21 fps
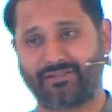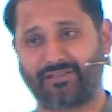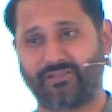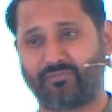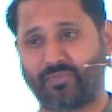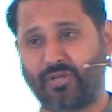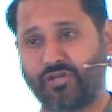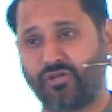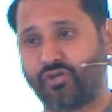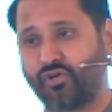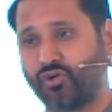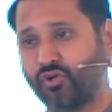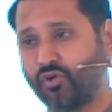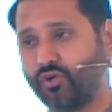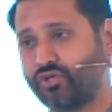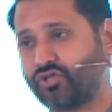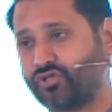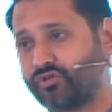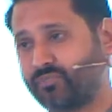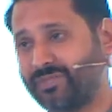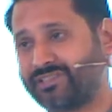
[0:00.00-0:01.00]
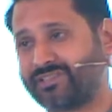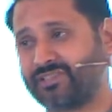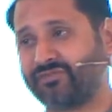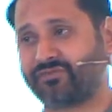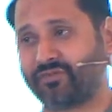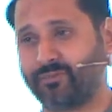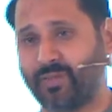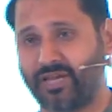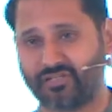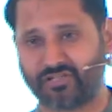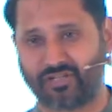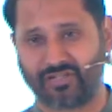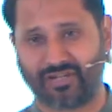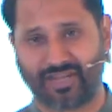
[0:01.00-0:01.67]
there's been huge misinformation